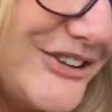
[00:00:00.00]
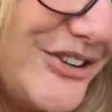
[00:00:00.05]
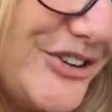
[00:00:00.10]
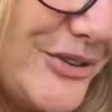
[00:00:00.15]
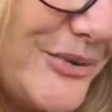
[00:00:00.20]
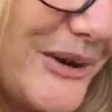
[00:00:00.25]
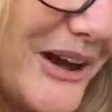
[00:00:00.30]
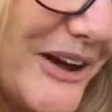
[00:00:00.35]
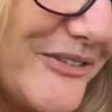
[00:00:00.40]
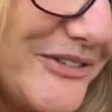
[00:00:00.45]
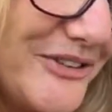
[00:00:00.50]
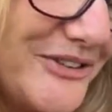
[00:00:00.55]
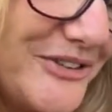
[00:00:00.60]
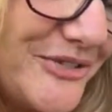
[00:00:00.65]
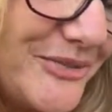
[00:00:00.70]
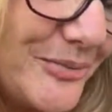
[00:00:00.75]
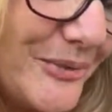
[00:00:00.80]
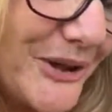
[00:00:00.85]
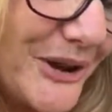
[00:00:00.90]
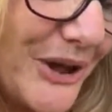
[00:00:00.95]
Do you ever
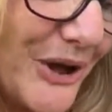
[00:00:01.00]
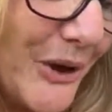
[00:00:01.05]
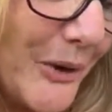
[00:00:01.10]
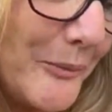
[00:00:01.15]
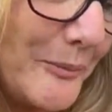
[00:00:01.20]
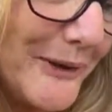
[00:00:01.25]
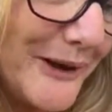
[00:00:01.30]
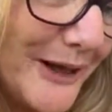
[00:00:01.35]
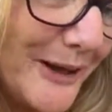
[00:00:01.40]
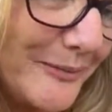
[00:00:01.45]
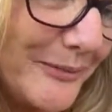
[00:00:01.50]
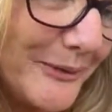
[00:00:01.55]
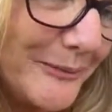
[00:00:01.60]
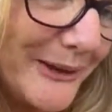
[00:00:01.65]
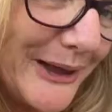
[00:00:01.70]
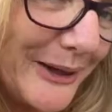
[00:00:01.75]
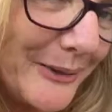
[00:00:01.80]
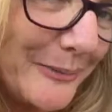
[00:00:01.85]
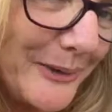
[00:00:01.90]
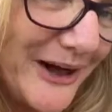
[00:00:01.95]
just want to open up a
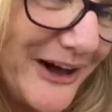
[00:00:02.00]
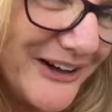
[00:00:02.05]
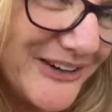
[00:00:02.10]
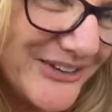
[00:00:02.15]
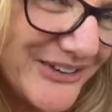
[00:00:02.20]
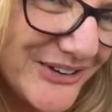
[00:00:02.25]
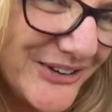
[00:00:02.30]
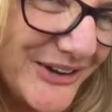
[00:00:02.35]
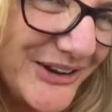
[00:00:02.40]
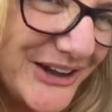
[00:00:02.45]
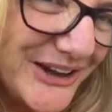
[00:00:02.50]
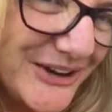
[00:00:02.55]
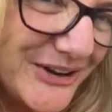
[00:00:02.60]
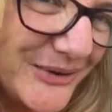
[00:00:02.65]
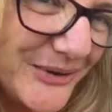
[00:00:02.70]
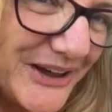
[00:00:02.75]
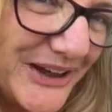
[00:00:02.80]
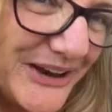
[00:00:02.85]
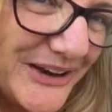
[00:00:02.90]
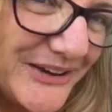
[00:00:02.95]
mailbox and look
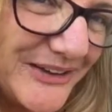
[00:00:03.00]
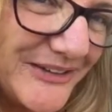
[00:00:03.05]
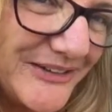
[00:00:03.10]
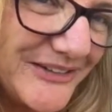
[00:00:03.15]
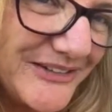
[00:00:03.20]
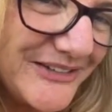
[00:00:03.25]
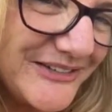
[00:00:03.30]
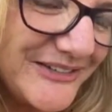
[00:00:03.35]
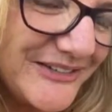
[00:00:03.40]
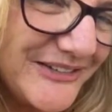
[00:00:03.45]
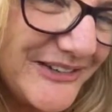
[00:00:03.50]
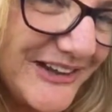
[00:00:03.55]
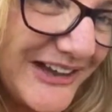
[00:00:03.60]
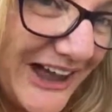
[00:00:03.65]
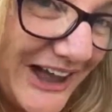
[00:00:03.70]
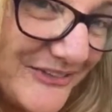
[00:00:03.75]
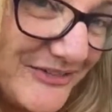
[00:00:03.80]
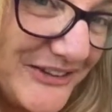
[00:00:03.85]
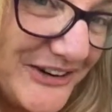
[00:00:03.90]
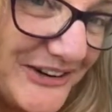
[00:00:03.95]
into it?
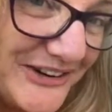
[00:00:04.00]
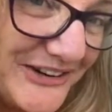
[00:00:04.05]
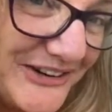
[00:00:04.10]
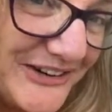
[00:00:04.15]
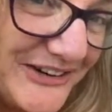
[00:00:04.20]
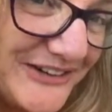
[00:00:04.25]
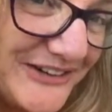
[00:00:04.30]
Ever?